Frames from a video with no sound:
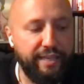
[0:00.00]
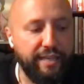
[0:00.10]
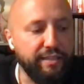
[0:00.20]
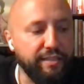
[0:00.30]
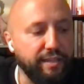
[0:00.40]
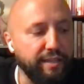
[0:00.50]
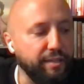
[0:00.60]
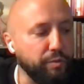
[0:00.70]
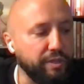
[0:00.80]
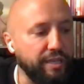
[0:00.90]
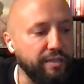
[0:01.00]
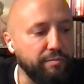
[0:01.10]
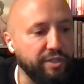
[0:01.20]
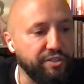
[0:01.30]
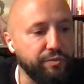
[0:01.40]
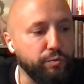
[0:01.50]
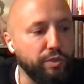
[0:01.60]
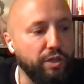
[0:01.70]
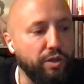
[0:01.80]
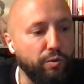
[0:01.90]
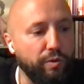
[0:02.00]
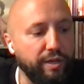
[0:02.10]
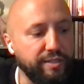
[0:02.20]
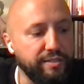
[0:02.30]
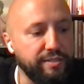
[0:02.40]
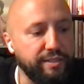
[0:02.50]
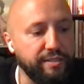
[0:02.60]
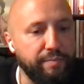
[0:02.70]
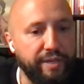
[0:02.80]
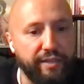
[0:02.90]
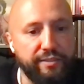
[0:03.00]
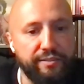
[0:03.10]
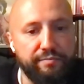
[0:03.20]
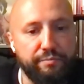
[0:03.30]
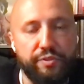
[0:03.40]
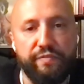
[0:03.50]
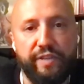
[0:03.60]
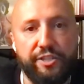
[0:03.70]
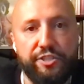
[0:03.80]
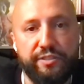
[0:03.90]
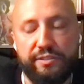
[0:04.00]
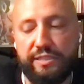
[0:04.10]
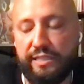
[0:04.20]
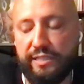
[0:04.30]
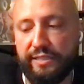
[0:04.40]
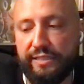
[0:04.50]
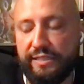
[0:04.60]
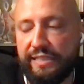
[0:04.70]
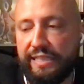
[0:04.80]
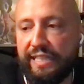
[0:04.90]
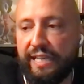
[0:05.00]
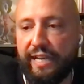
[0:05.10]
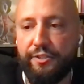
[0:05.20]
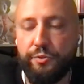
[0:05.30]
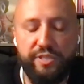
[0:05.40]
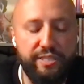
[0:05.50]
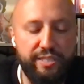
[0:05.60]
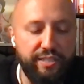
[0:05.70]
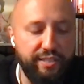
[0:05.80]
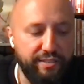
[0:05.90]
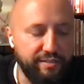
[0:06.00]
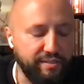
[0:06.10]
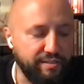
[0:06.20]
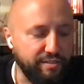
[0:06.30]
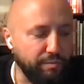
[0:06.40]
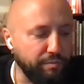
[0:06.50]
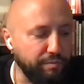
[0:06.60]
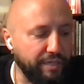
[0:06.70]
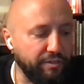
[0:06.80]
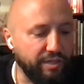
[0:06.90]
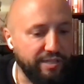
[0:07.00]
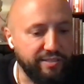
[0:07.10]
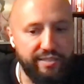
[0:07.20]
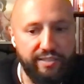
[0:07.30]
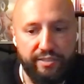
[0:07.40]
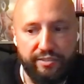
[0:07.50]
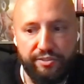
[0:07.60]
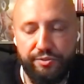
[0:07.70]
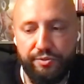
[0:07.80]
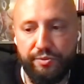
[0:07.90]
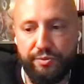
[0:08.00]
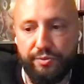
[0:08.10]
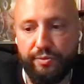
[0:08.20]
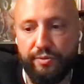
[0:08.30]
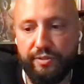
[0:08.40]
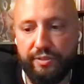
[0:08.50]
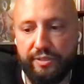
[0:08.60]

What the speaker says: any client with any budget will always expect perfection. And I do see some parallels here to